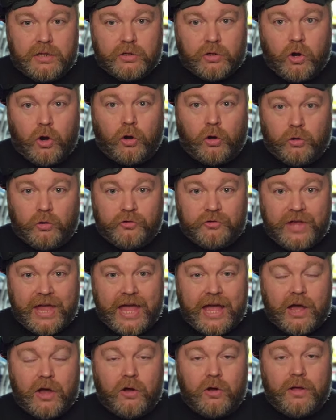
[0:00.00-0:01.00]
Carl
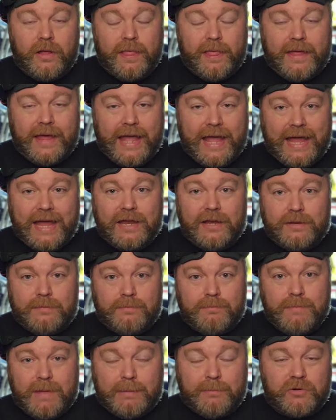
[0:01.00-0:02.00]
Zhao and
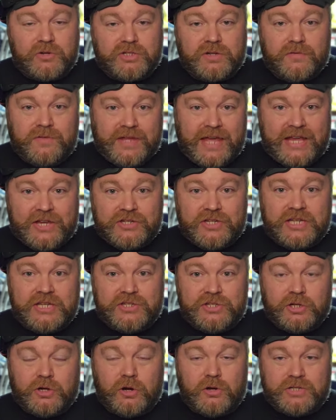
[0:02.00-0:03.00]
members of the
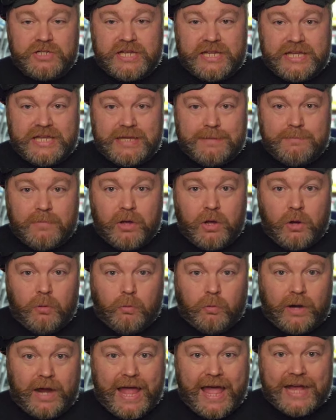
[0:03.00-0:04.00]
HDZero team
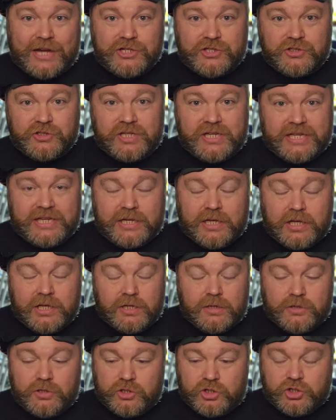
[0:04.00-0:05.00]
were actually
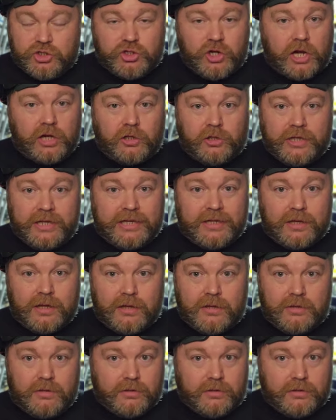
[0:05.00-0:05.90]
shuttling,